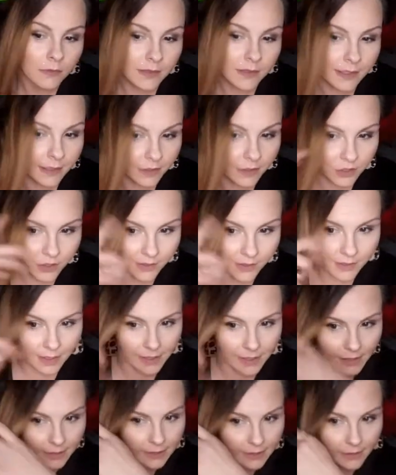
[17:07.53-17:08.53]
See, it's just
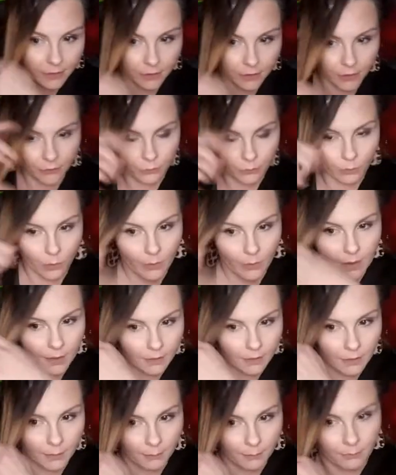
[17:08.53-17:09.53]
easier to throw
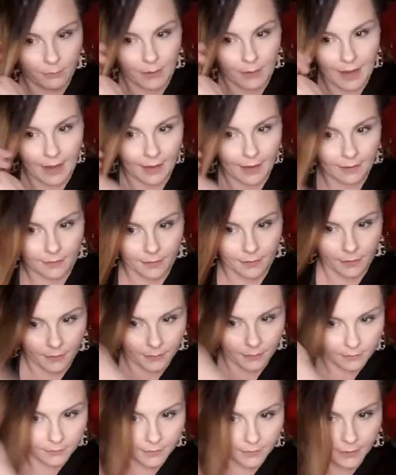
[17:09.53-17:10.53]
it back
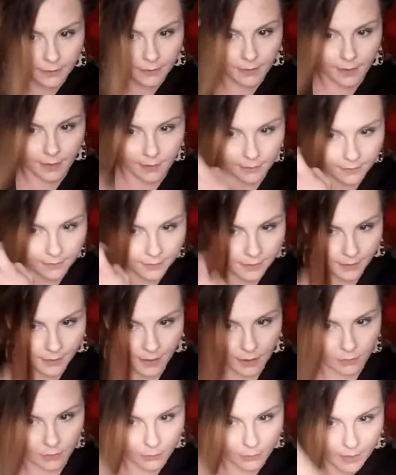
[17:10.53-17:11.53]
like that and get
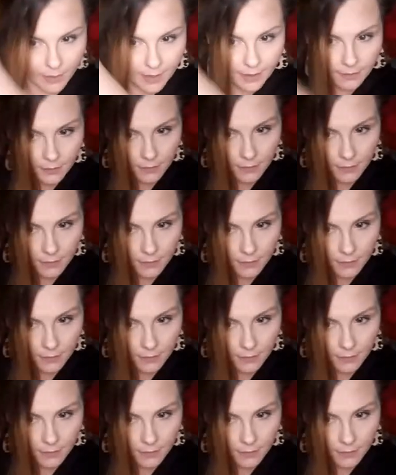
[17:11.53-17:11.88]
it out of the way.